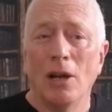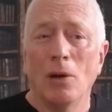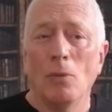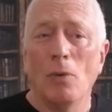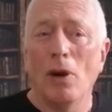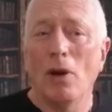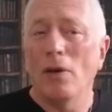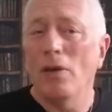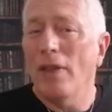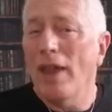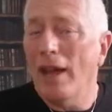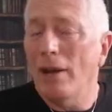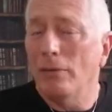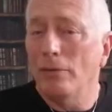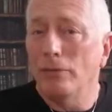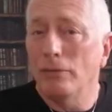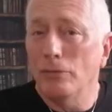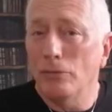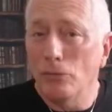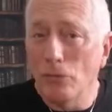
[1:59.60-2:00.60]
Well, that
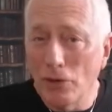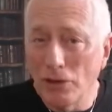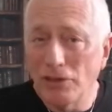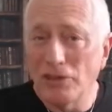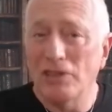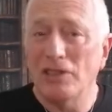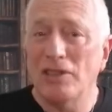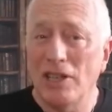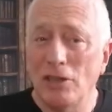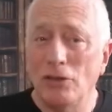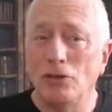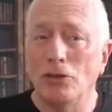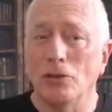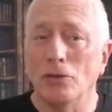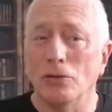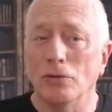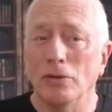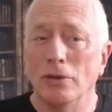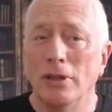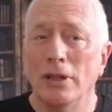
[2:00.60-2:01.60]
was a sigil.